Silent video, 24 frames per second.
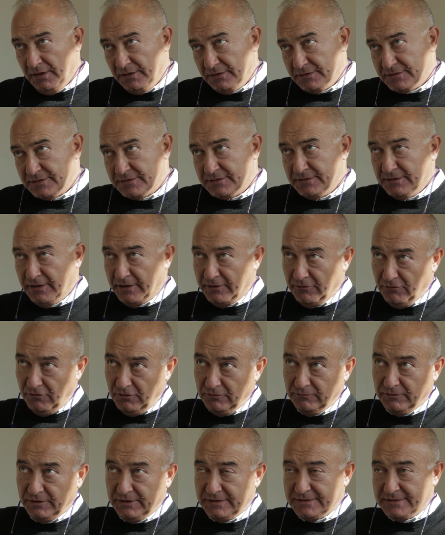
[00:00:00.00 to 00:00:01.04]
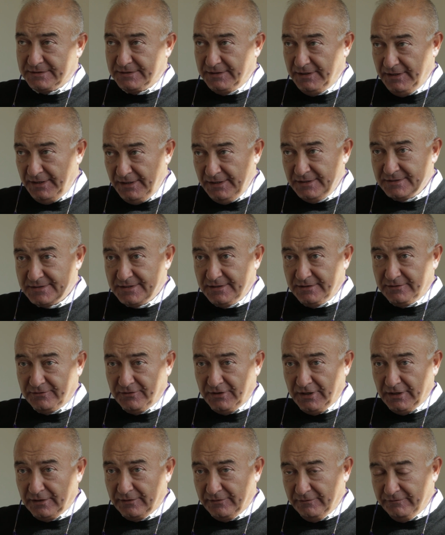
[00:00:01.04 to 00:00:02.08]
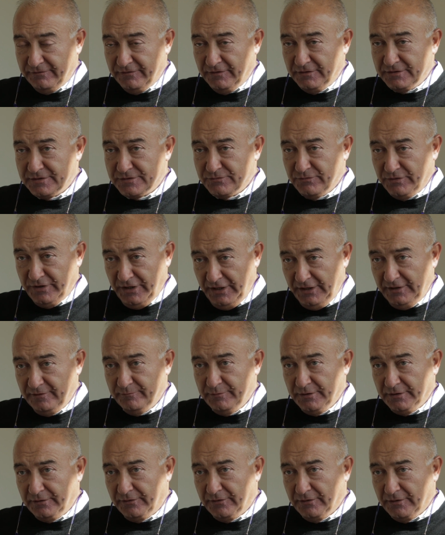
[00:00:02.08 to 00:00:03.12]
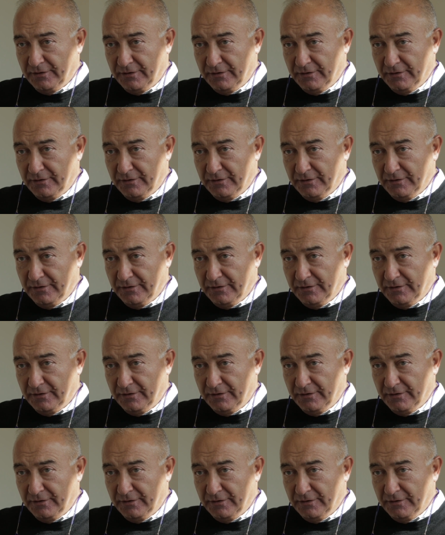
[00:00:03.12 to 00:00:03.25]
it's not always easy to get the funds we need, but